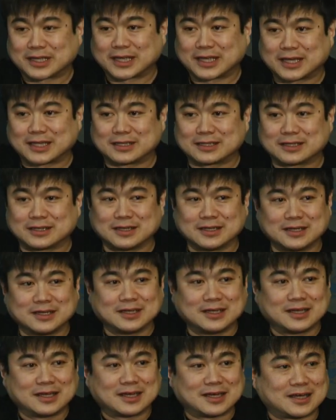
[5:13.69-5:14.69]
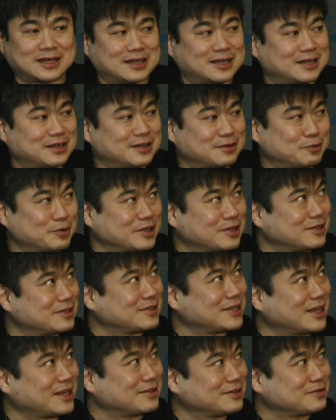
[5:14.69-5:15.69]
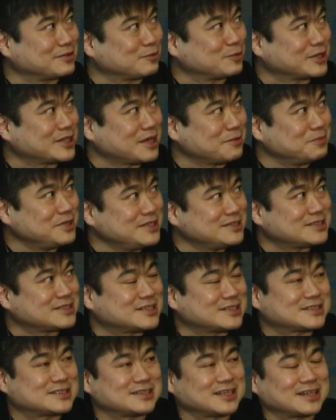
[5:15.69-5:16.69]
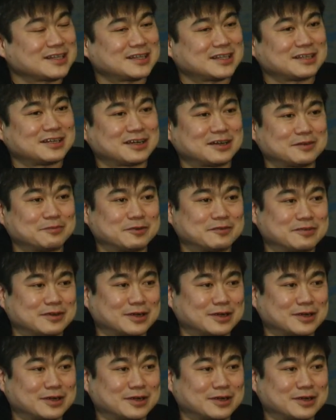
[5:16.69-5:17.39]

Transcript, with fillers: And uh, what, what that means is it's not that our,